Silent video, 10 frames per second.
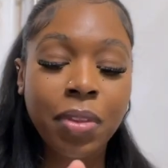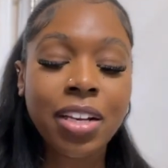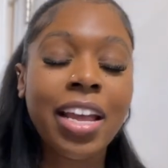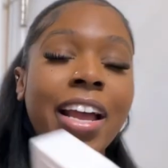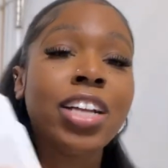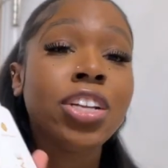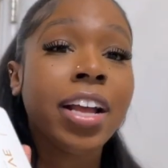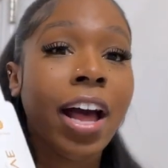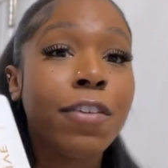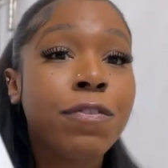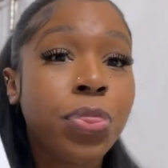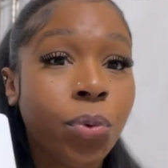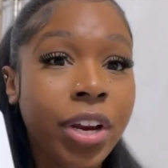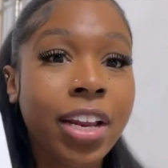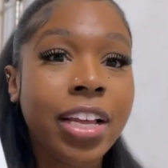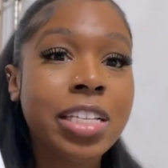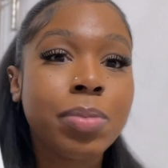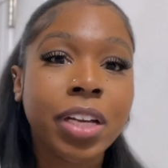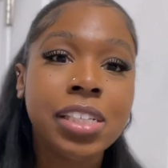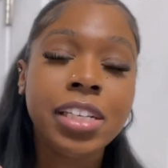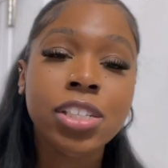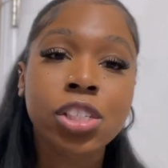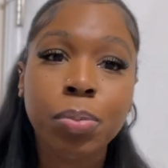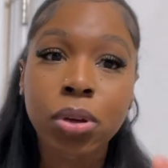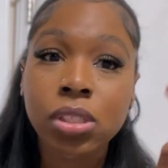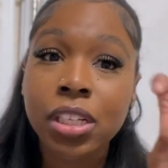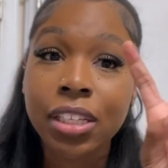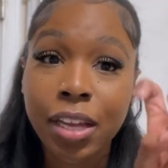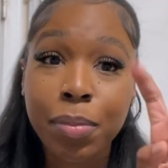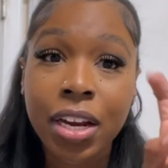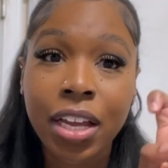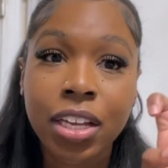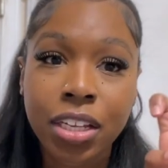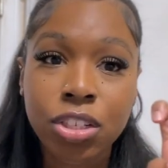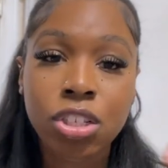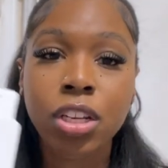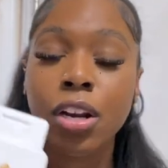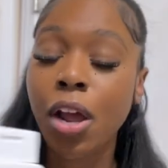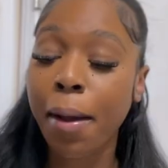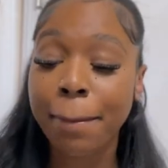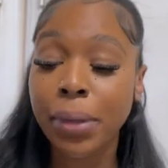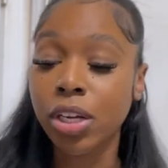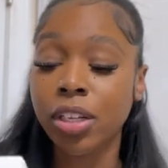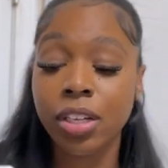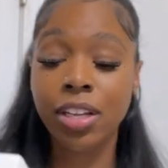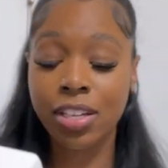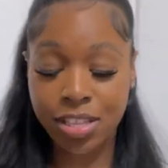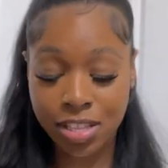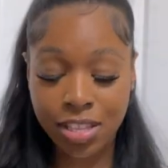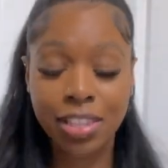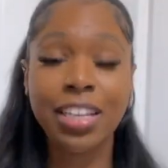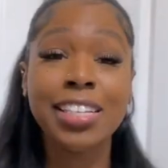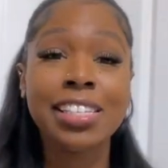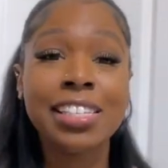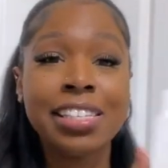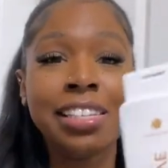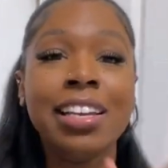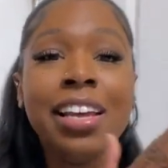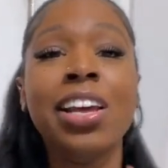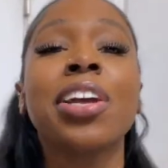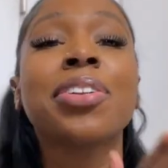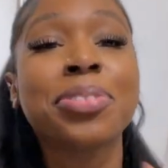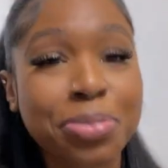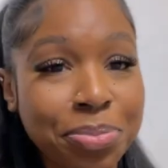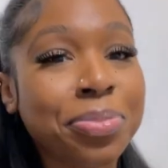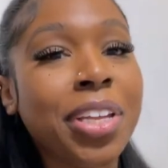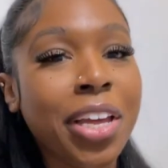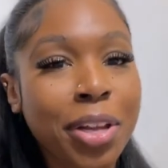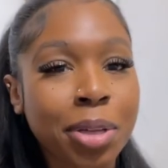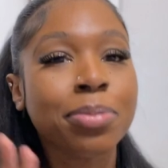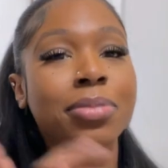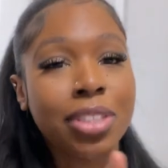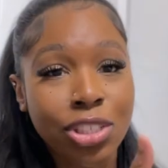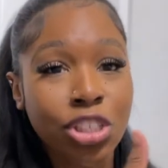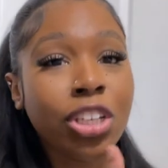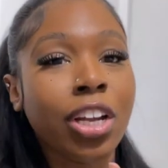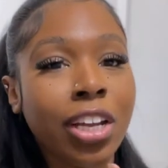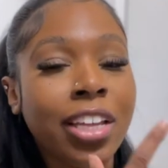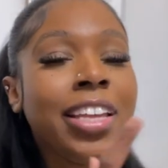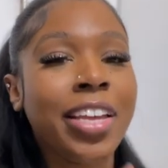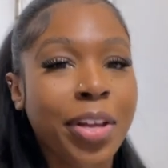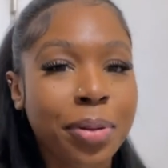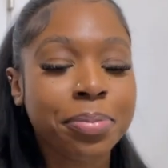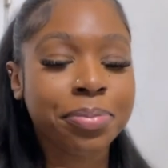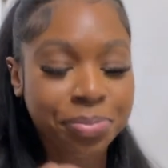Dang, I should have got three of these because these are supposedly limited edition. Brother, this, yep. Sugar cookie, yep.